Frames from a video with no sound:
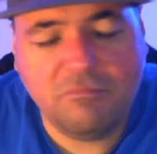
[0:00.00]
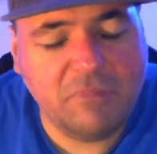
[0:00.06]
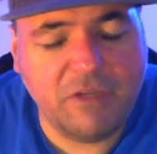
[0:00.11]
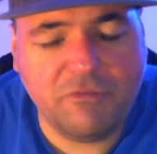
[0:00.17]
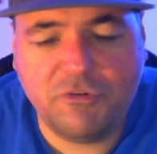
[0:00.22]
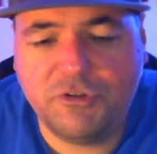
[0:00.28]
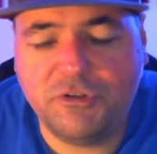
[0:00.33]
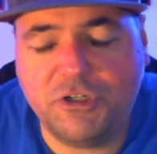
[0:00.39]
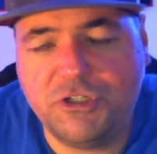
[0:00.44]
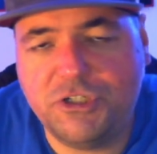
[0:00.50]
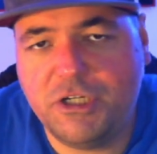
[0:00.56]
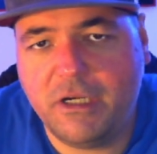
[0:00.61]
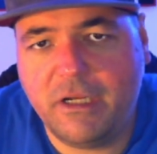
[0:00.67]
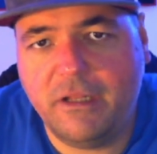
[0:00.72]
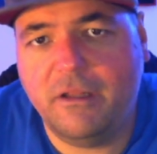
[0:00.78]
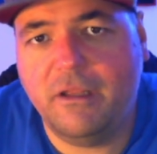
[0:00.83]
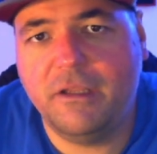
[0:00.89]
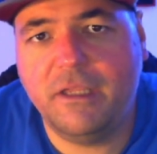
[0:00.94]
Never touch it
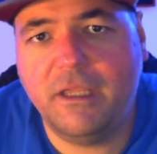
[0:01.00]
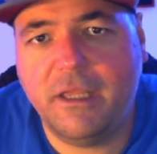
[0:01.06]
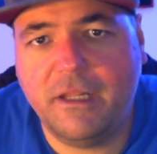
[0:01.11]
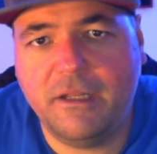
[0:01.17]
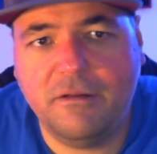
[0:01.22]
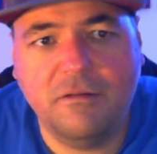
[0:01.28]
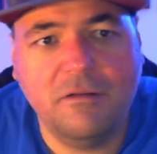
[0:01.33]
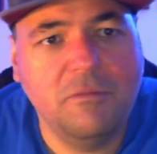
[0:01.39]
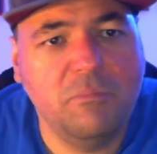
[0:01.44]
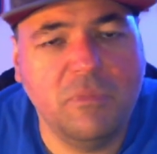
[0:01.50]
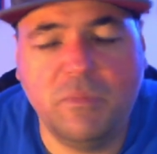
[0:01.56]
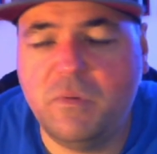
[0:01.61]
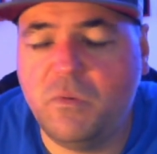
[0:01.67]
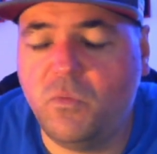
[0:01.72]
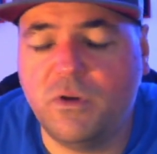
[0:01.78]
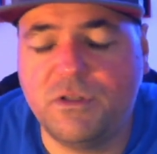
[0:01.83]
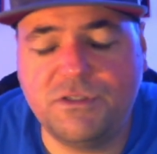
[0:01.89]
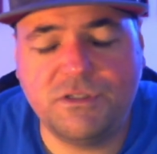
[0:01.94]
again. Maybe
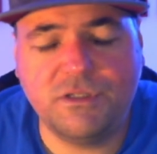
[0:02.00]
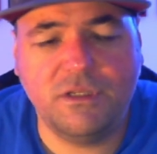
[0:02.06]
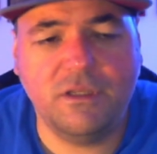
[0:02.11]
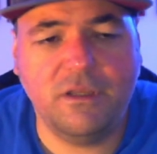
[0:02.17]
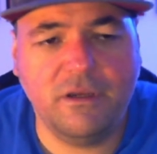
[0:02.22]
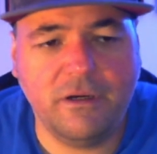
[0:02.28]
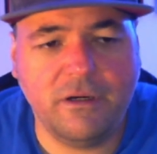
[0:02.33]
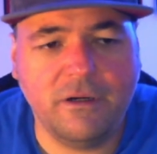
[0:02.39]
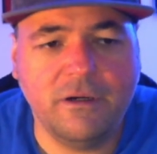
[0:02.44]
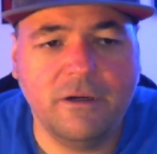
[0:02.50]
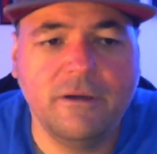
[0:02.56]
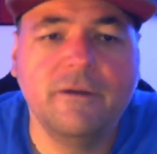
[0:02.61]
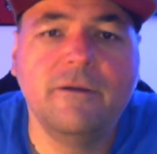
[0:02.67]
once a year.